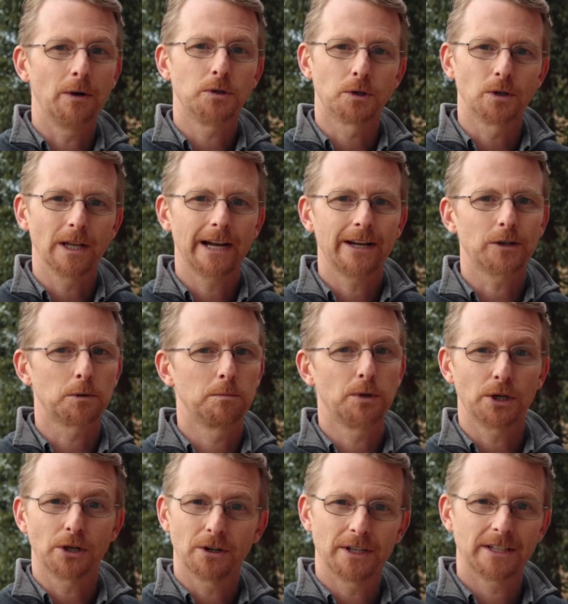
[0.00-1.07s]
outdoor light or
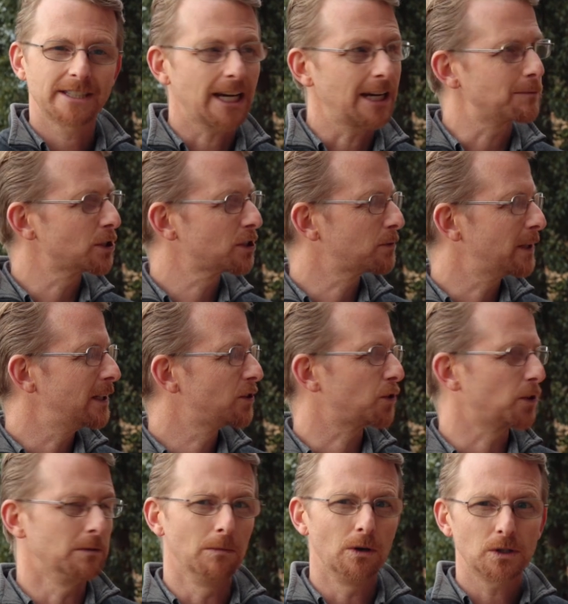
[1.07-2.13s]
putting it on a timer switch
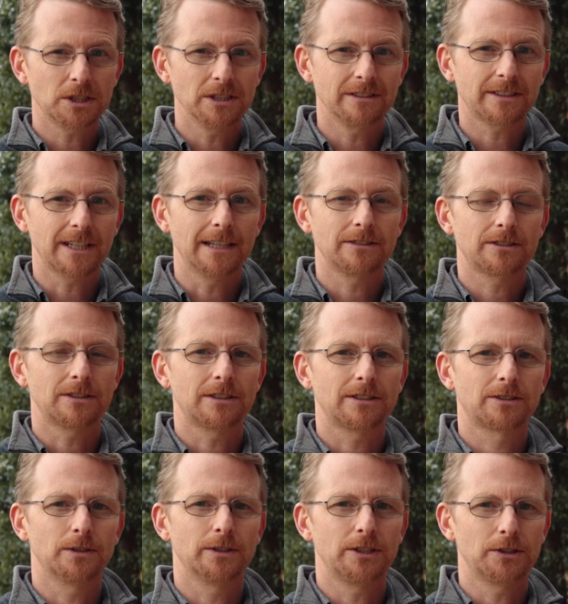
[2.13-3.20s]
or a motion sensor
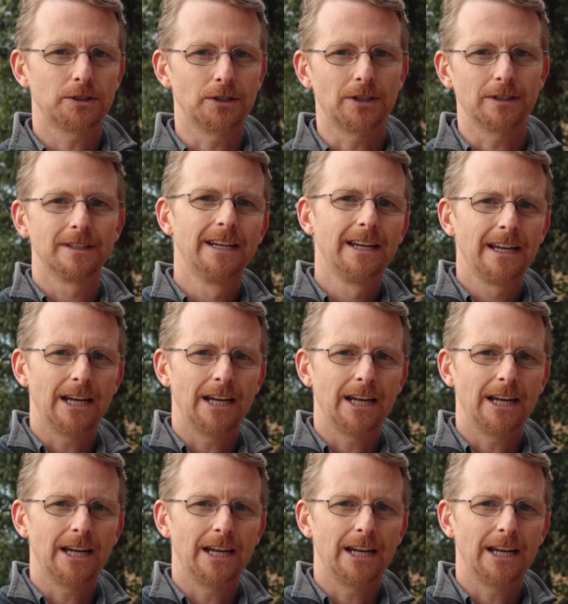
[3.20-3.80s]
so that you're not